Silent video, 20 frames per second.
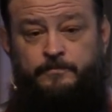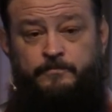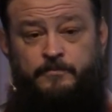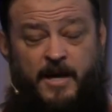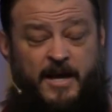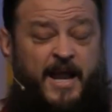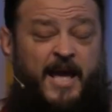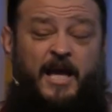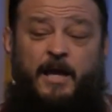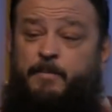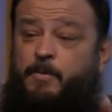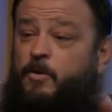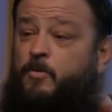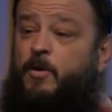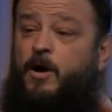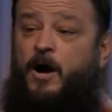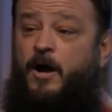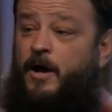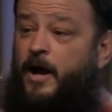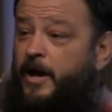And I could be
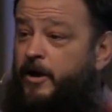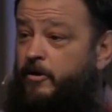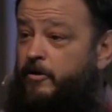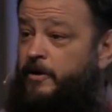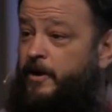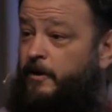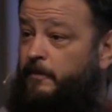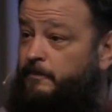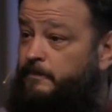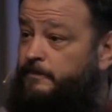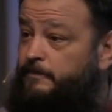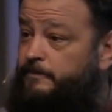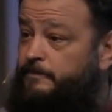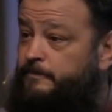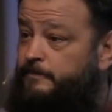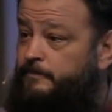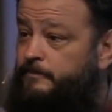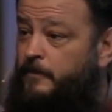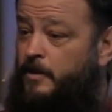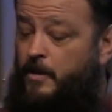wrong, I don't know.
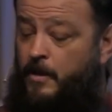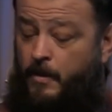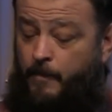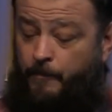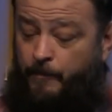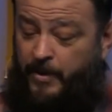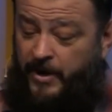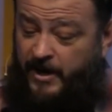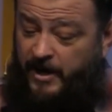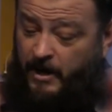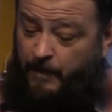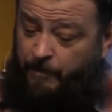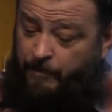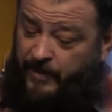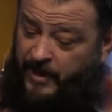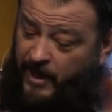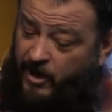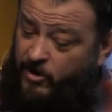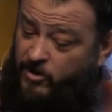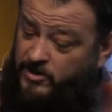But it
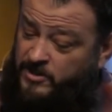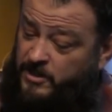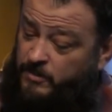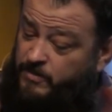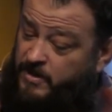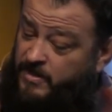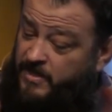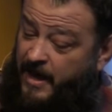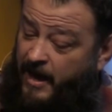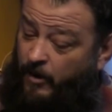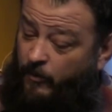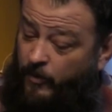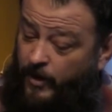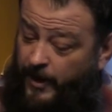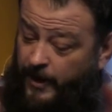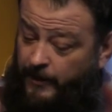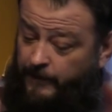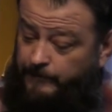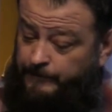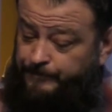appears to me that way.
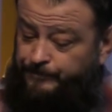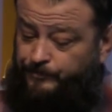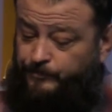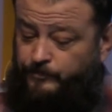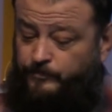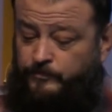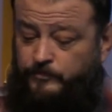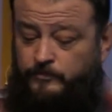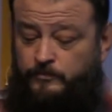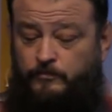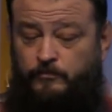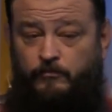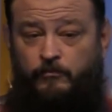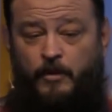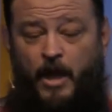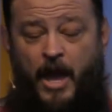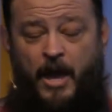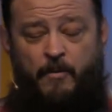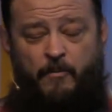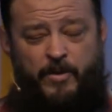
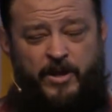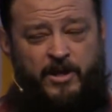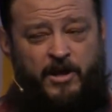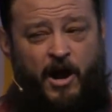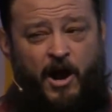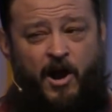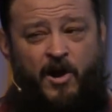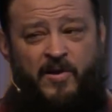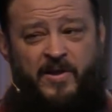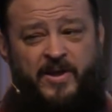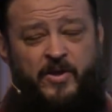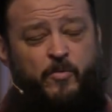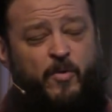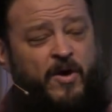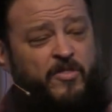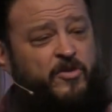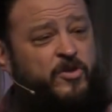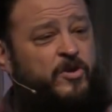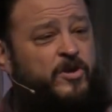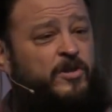And regarding
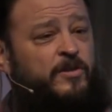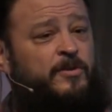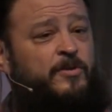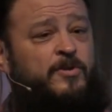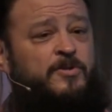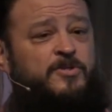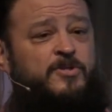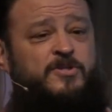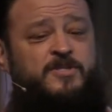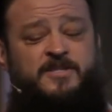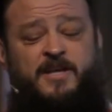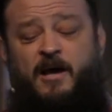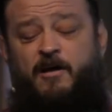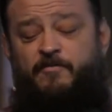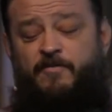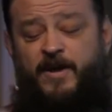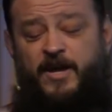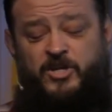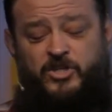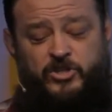whether you can lose your
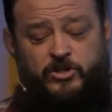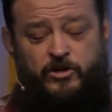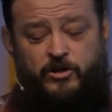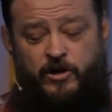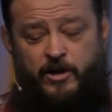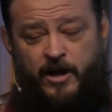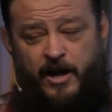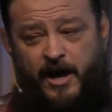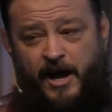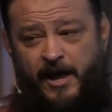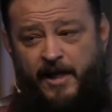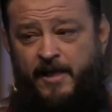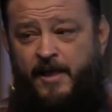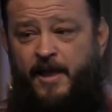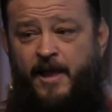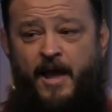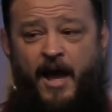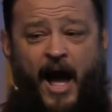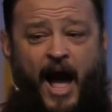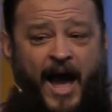salvation or not,
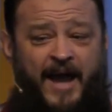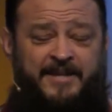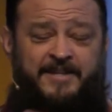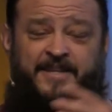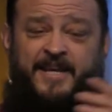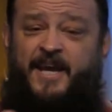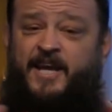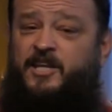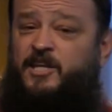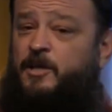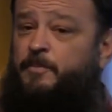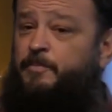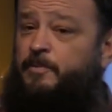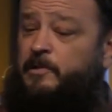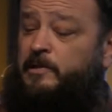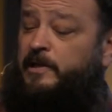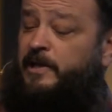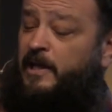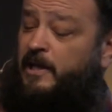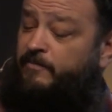I tend to
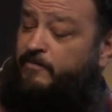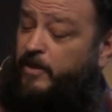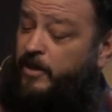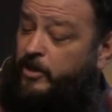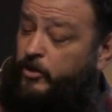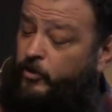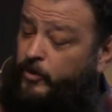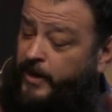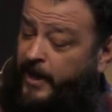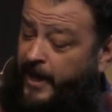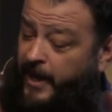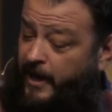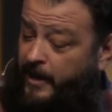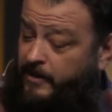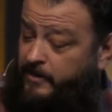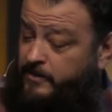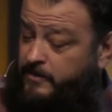believe that you can't